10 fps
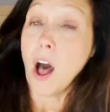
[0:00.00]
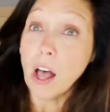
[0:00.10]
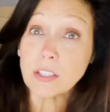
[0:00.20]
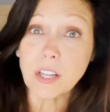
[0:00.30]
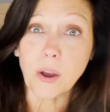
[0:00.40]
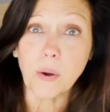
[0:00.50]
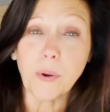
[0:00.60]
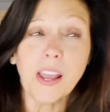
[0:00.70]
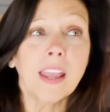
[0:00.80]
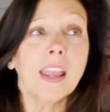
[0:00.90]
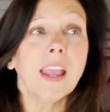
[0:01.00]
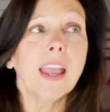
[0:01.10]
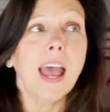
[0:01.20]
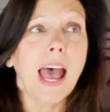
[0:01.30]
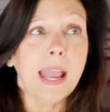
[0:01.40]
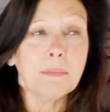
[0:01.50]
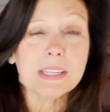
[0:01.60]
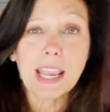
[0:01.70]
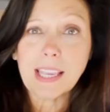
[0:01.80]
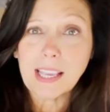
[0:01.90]
Also, I'm
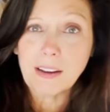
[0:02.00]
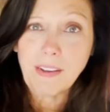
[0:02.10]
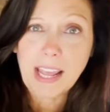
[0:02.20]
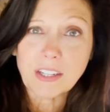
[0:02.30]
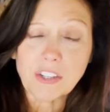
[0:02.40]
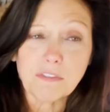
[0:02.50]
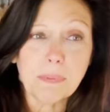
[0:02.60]
taking advantage of